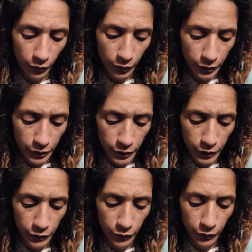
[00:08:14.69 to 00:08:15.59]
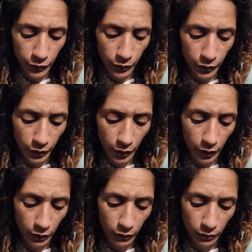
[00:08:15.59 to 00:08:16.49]
Verse 4,
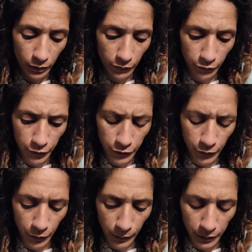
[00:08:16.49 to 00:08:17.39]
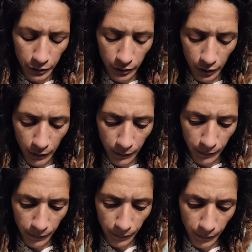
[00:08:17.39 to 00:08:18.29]
okay, not verse 4, but um,